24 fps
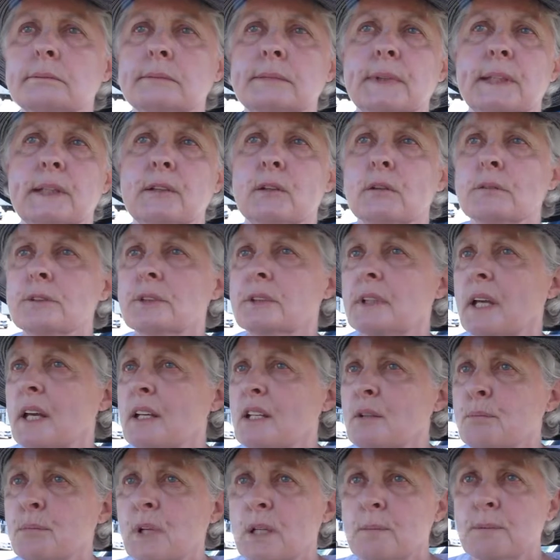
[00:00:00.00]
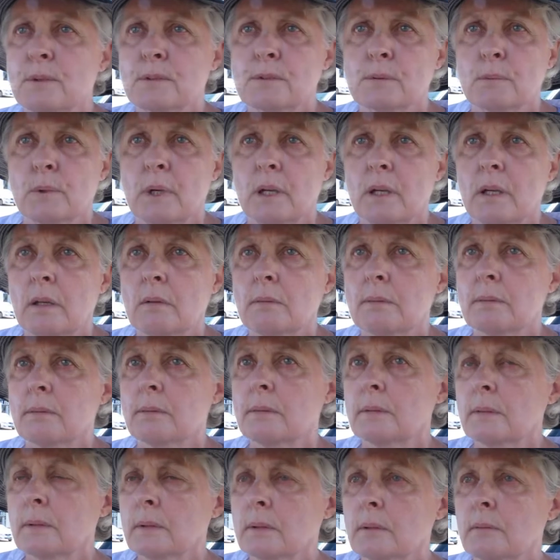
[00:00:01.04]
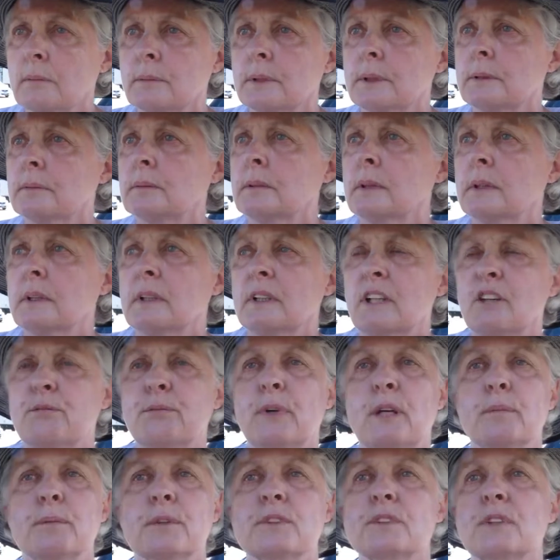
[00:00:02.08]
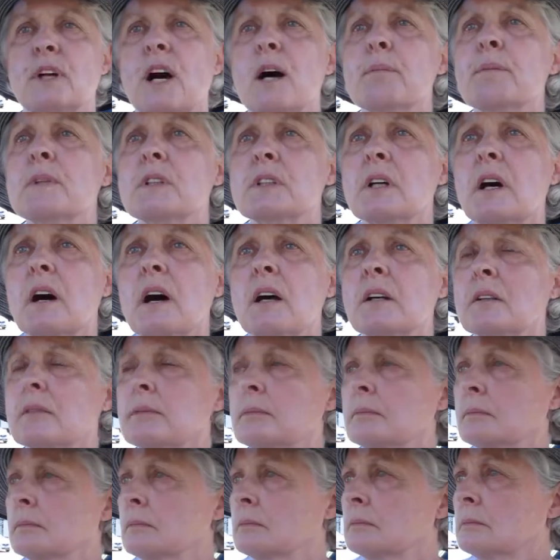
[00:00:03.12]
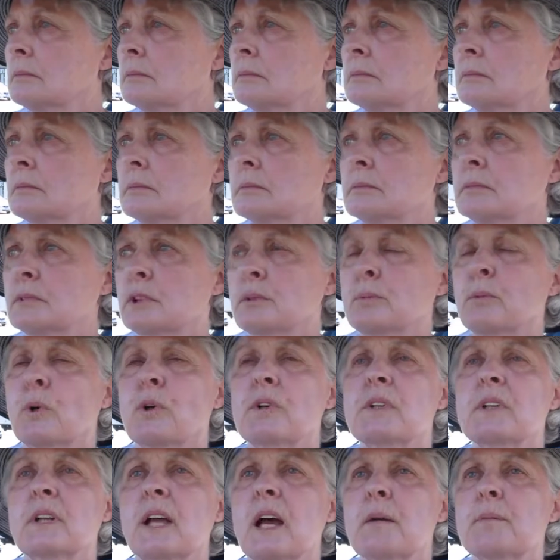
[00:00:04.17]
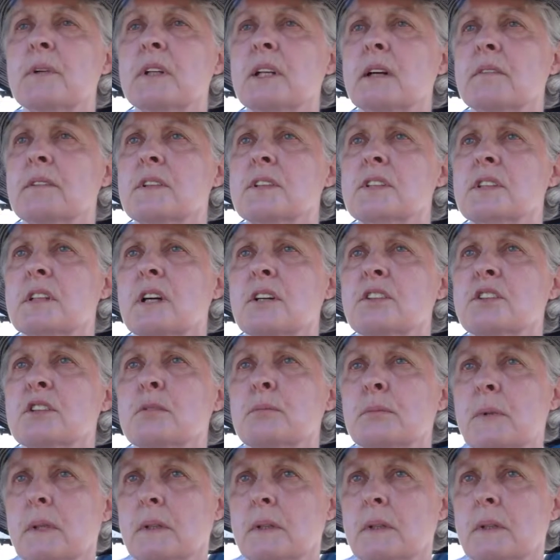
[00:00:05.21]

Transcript: We don't stand in people's way. If people stop and talk, we're more than happy to have a discussion.